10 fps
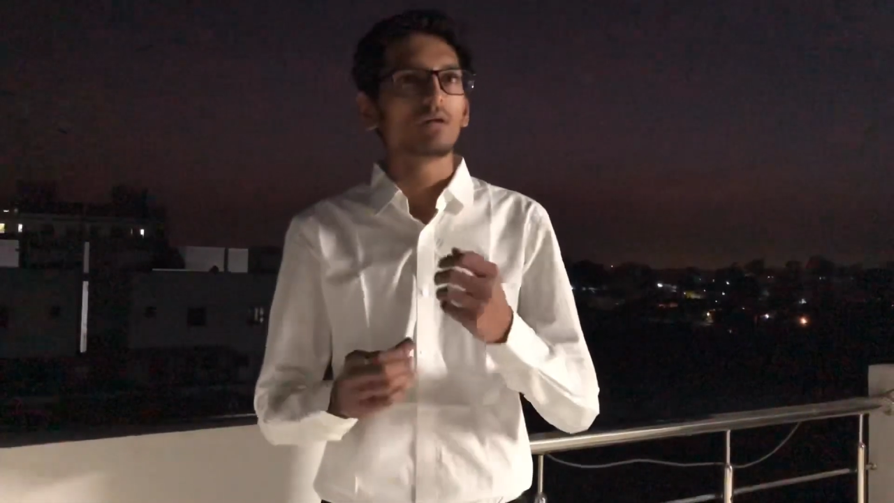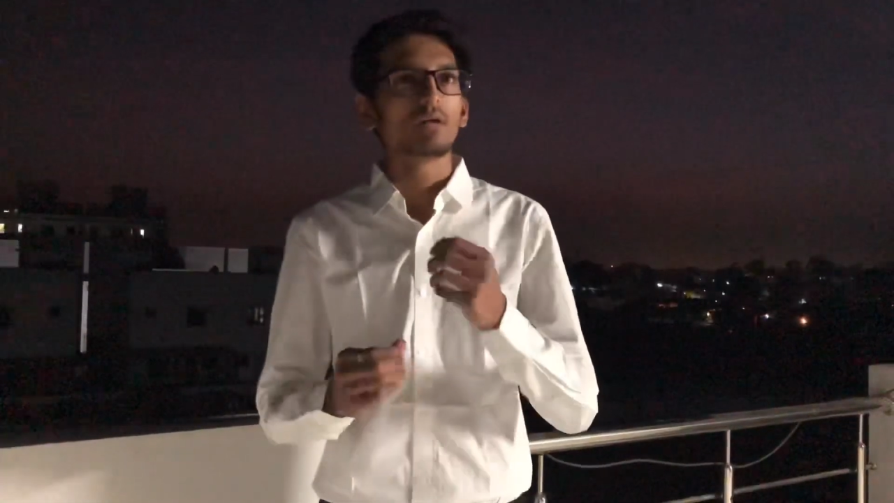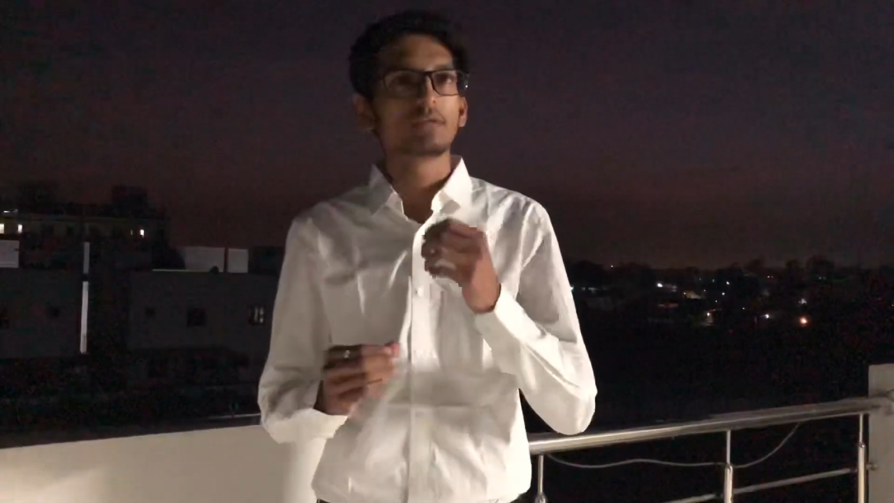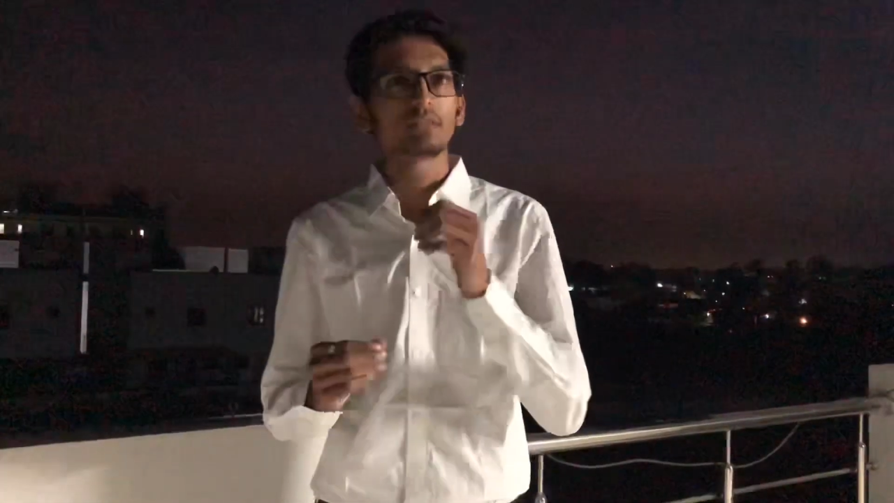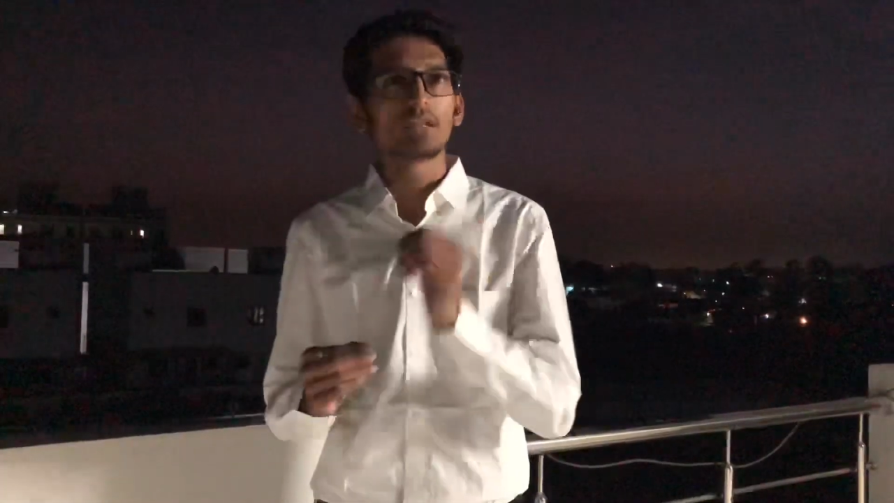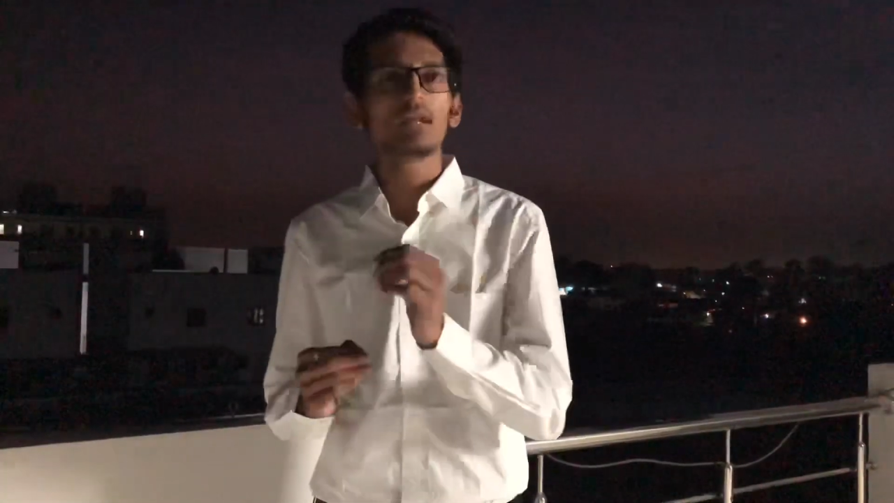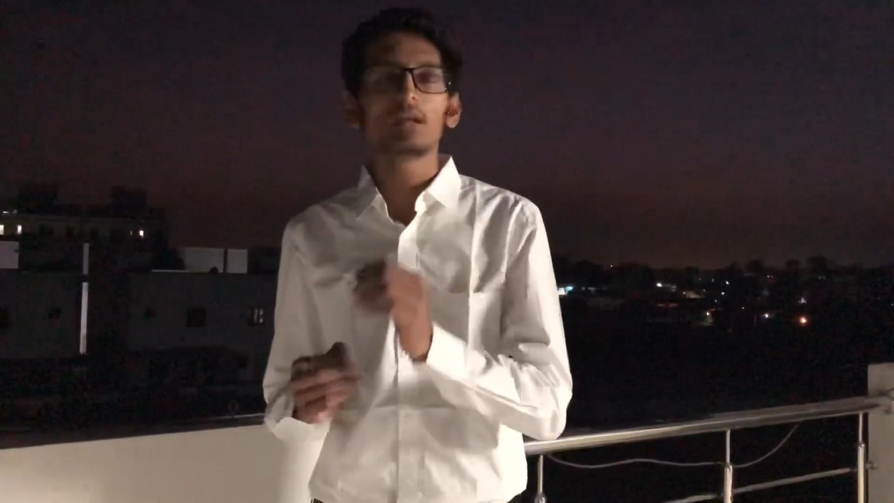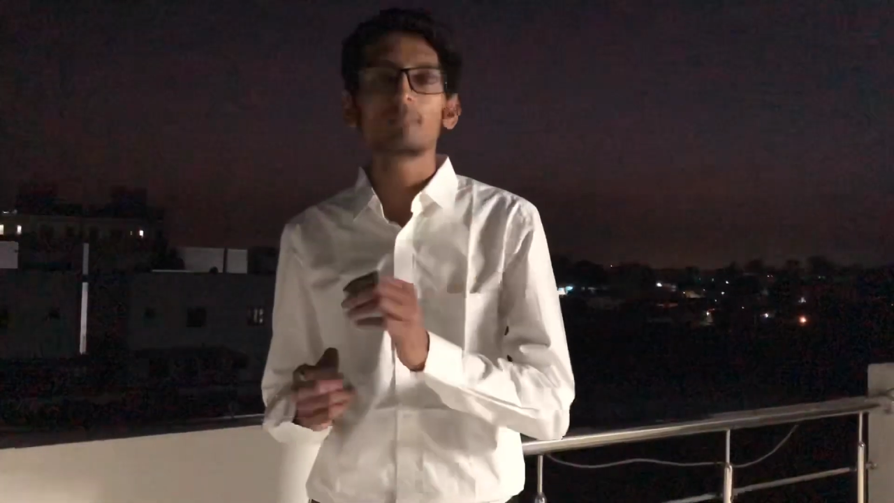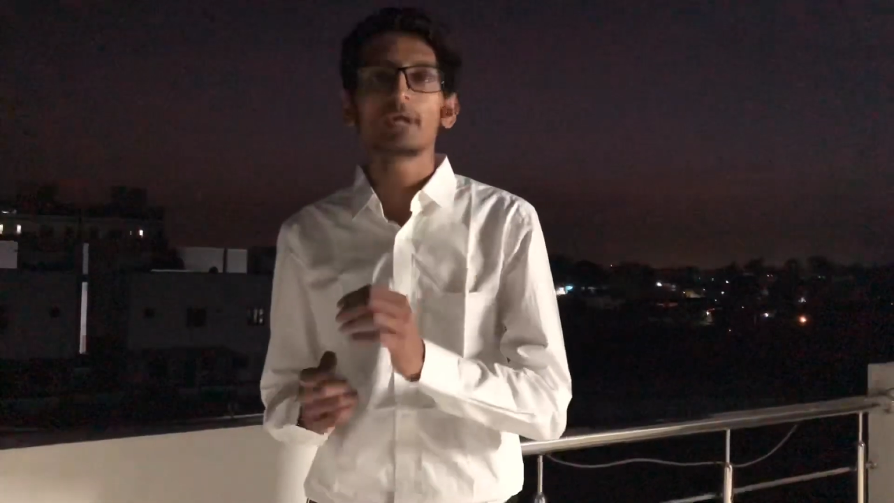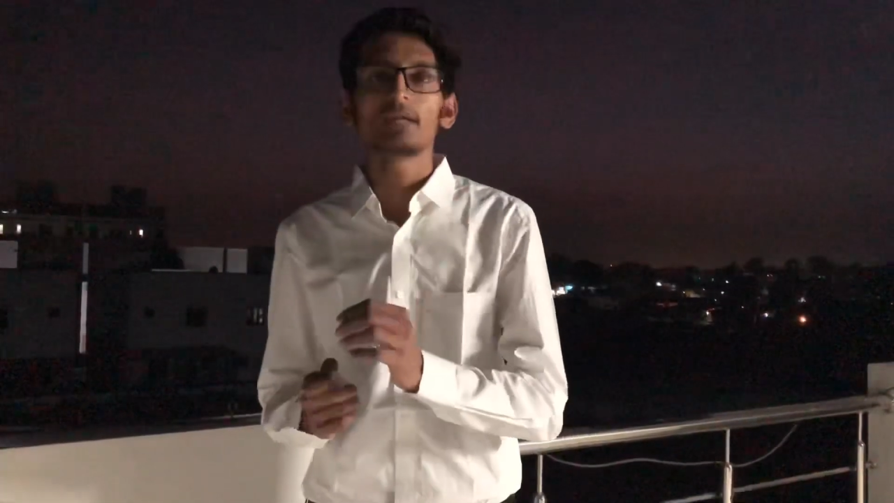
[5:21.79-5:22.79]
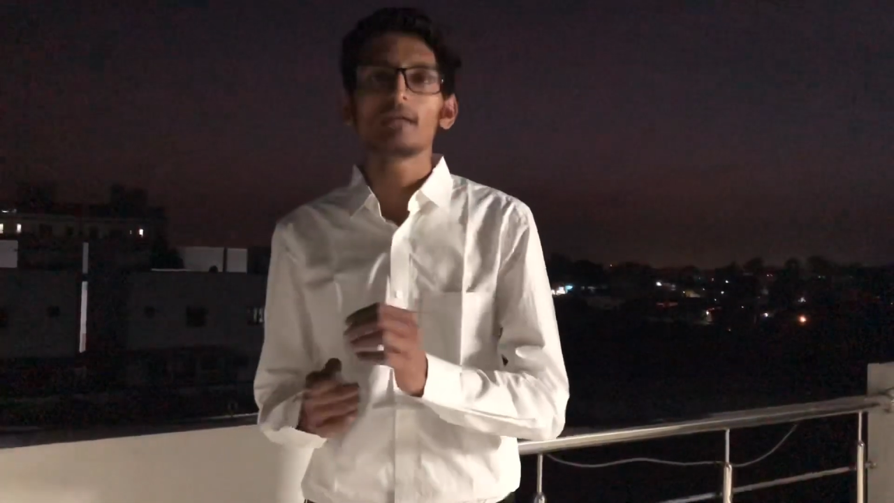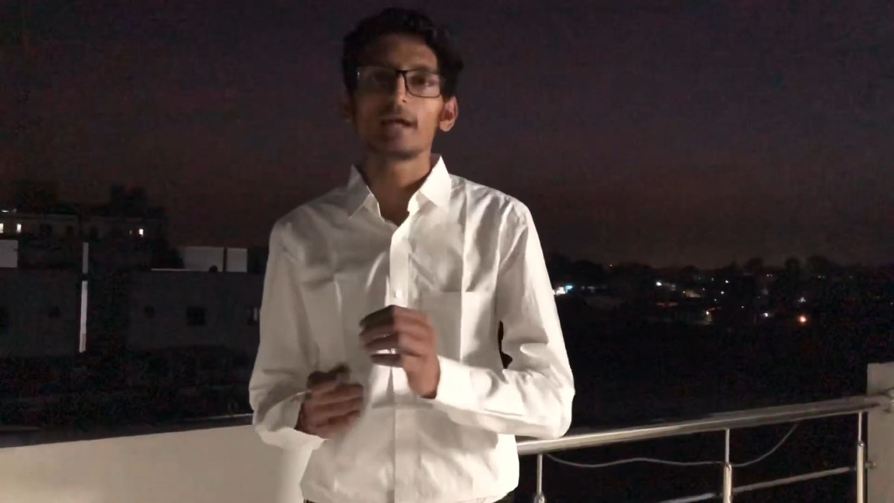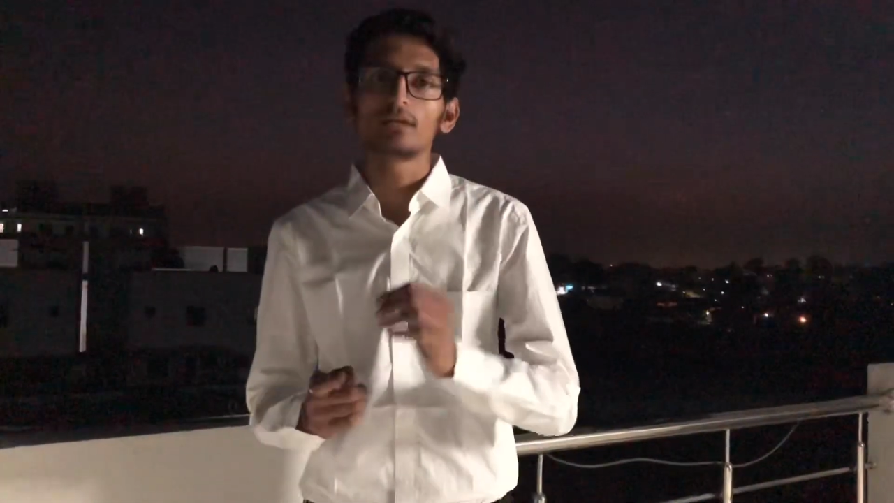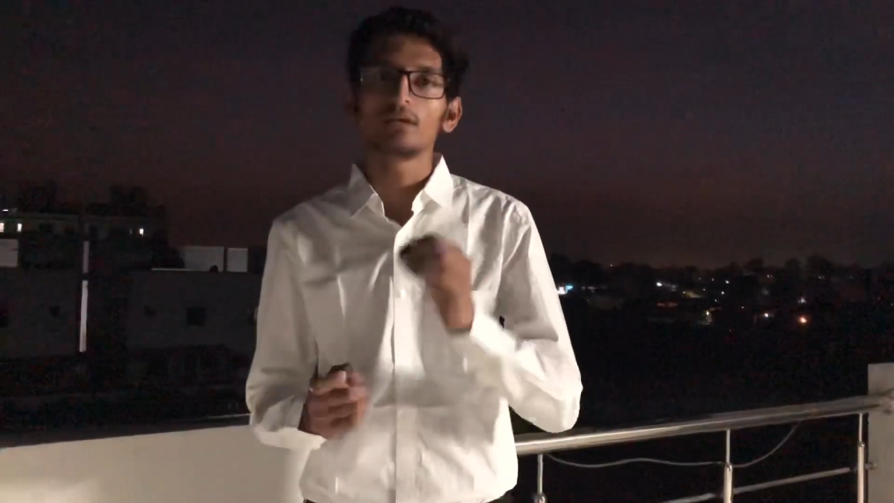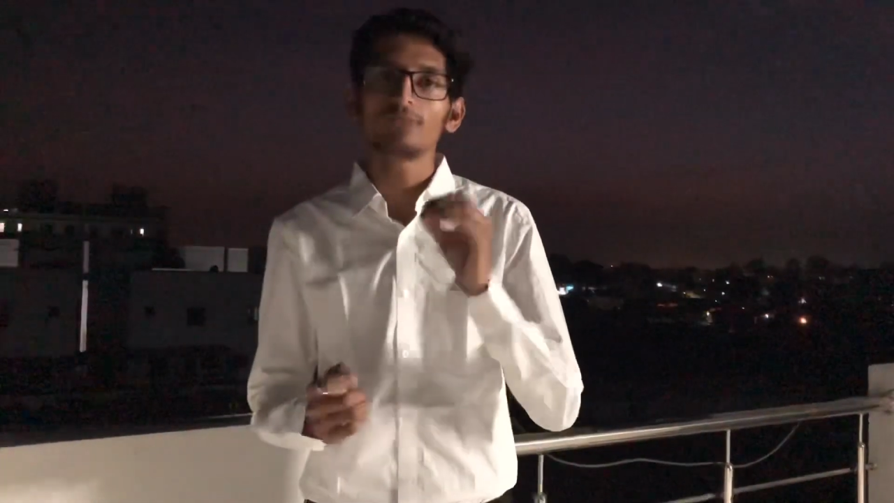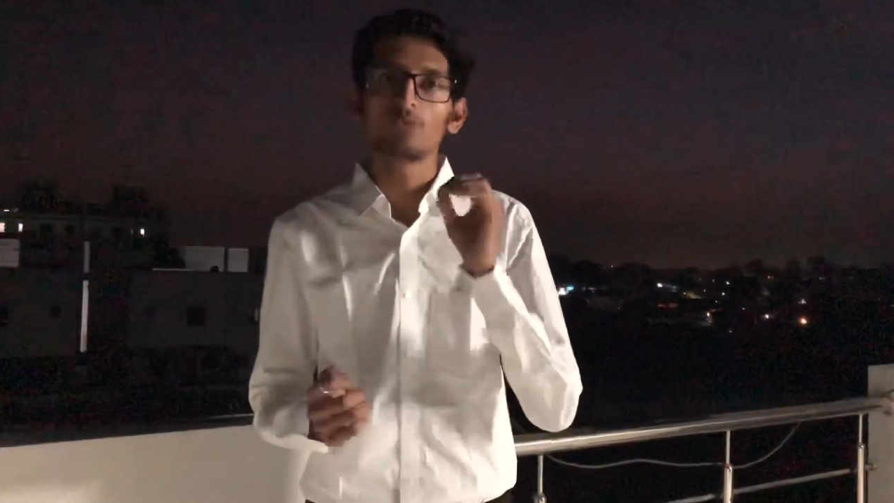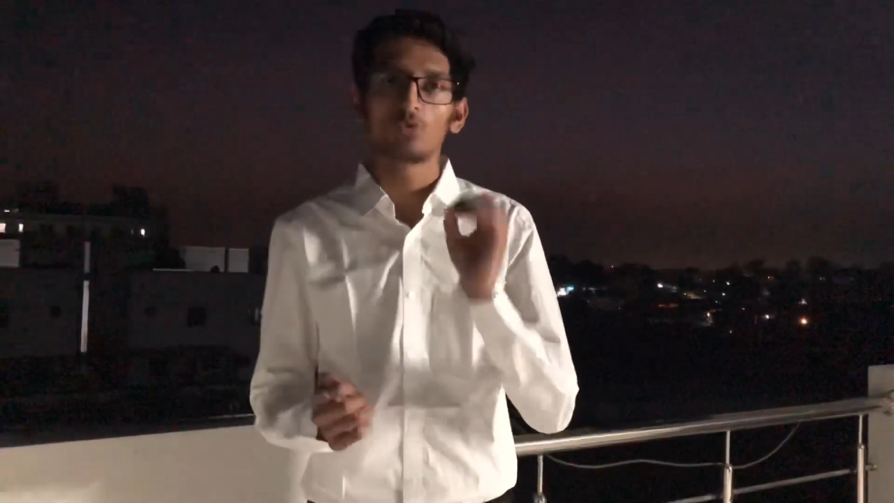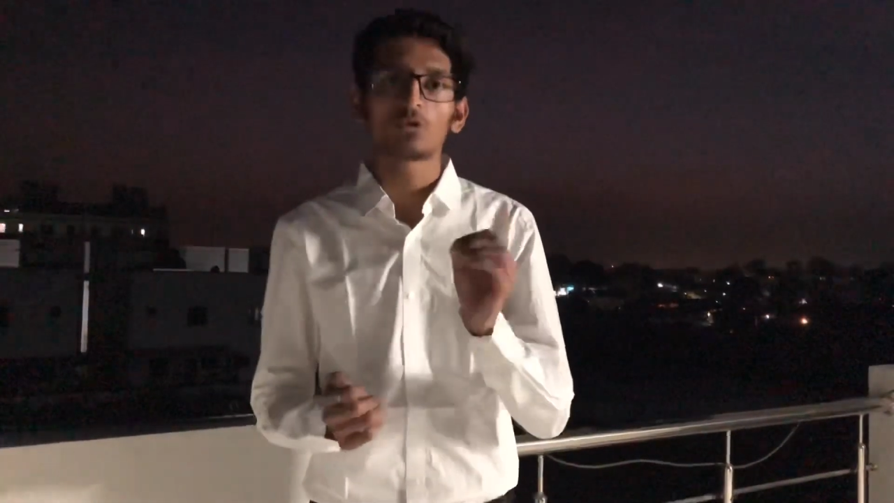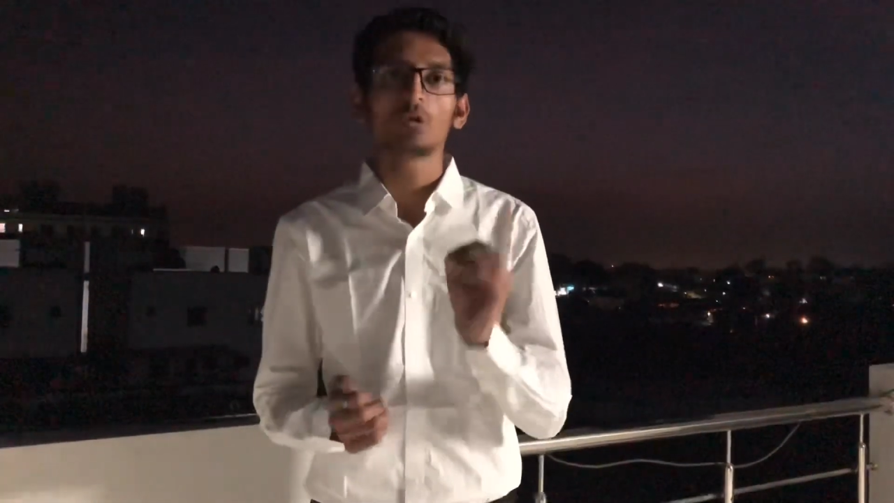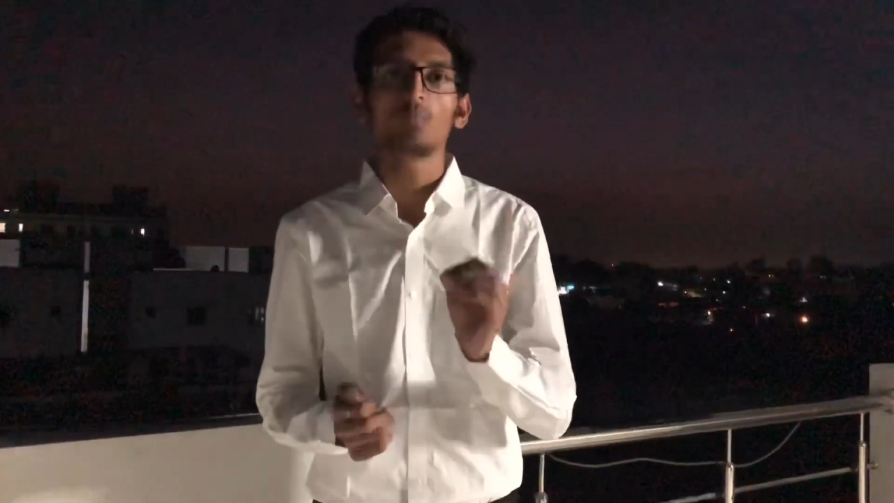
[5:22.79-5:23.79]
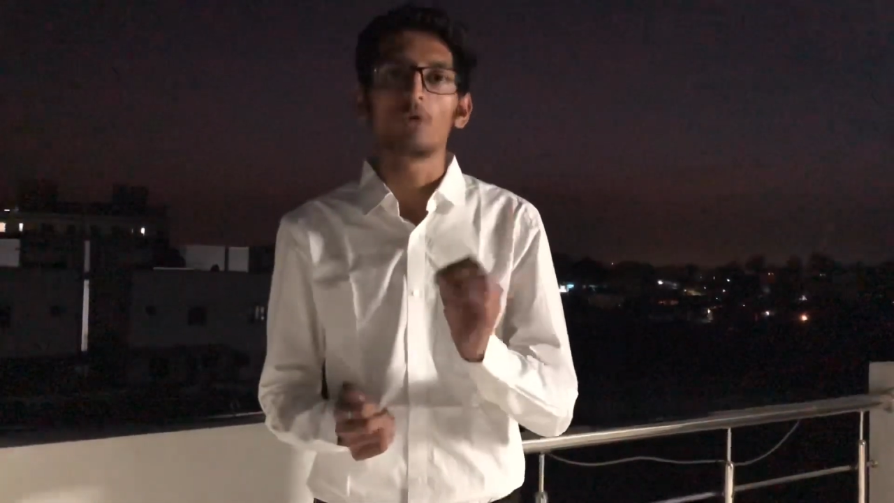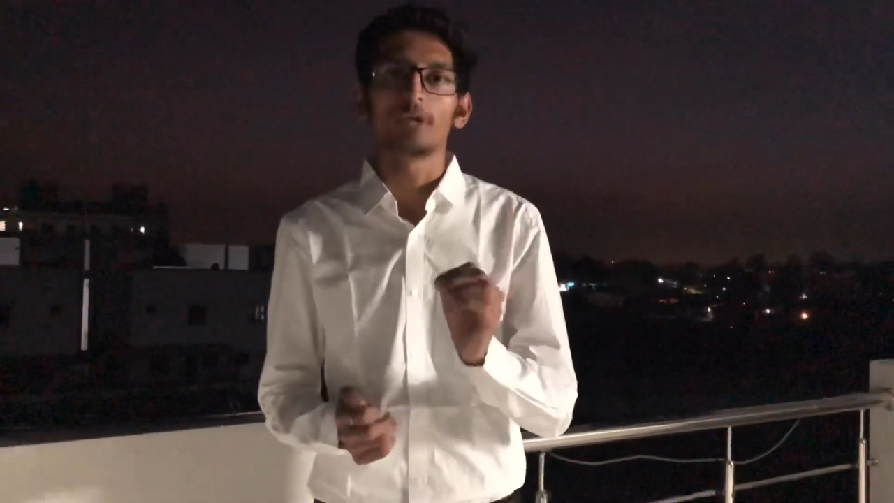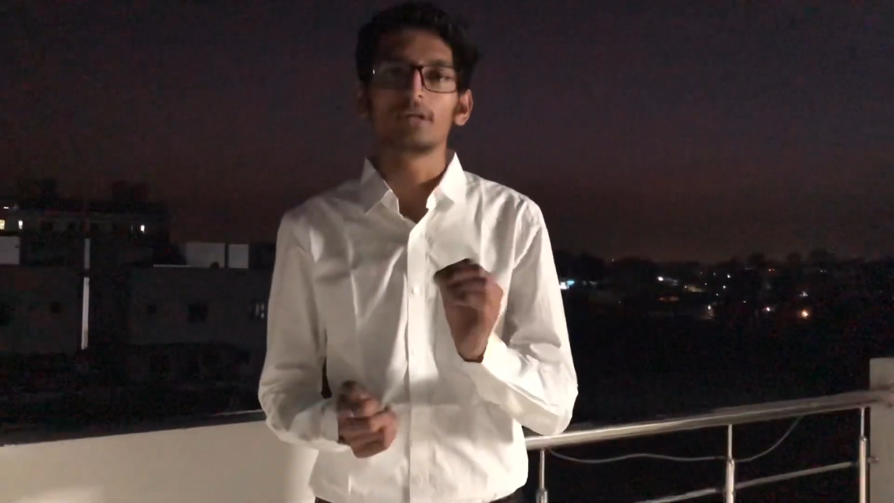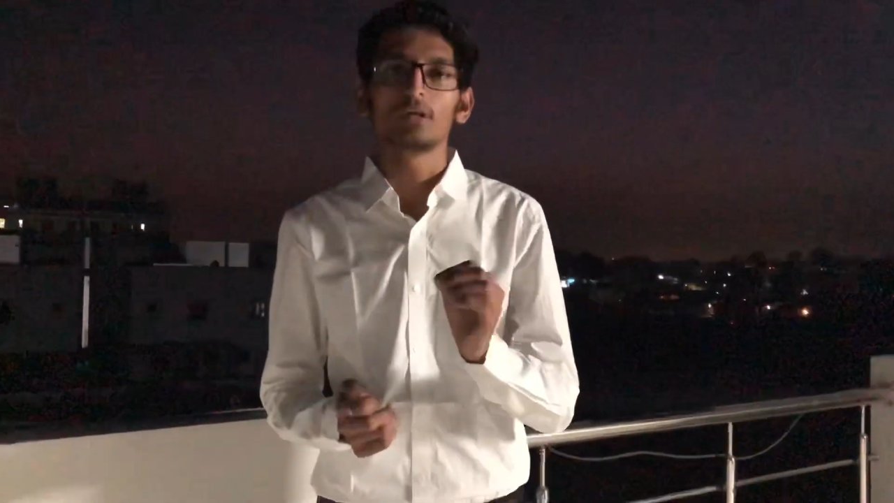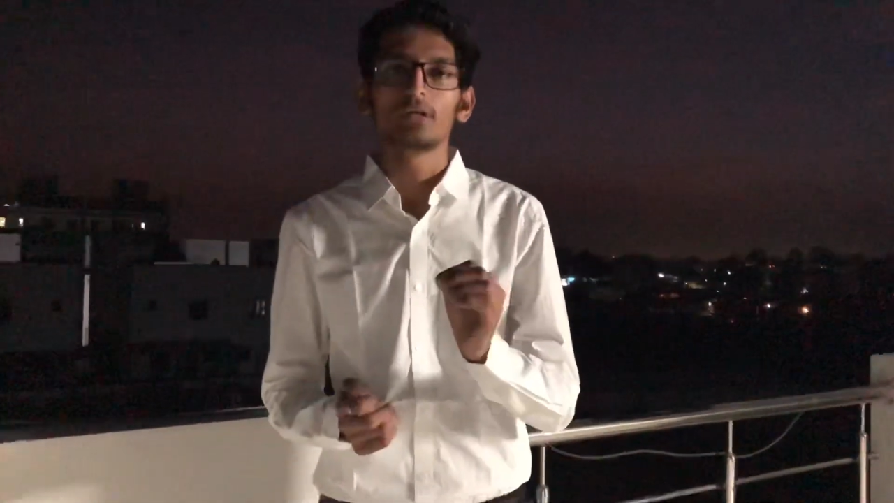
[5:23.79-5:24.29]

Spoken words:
still remain at the focal point